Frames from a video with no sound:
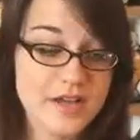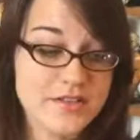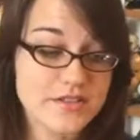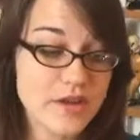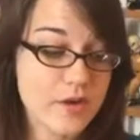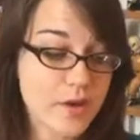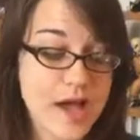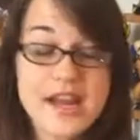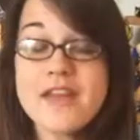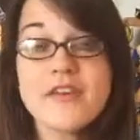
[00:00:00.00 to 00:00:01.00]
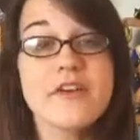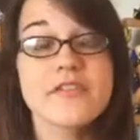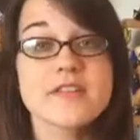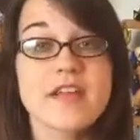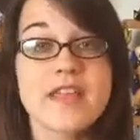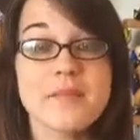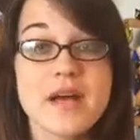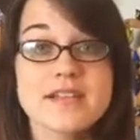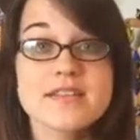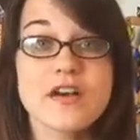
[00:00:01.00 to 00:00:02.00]
So, and I've often done that
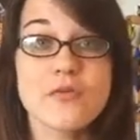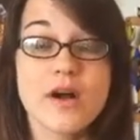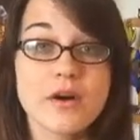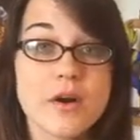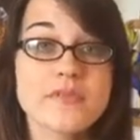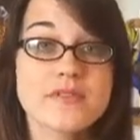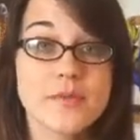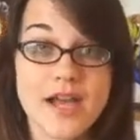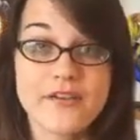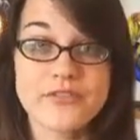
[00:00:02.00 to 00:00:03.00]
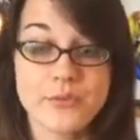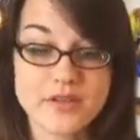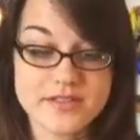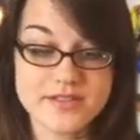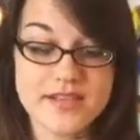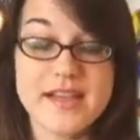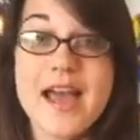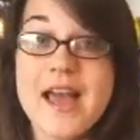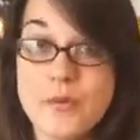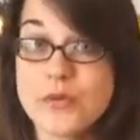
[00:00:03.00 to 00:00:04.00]
myself, where I'll go up to someone afterwards and say,
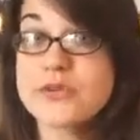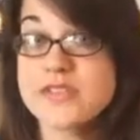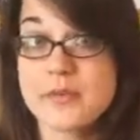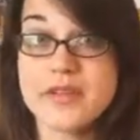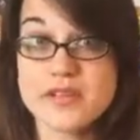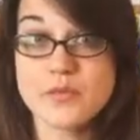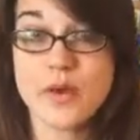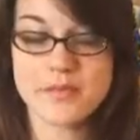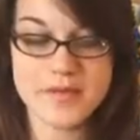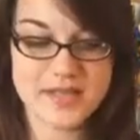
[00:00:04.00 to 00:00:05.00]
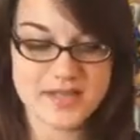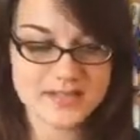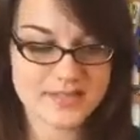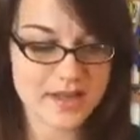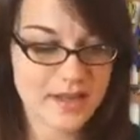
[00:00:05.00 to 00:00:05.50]
hey, will you sell me this one piece?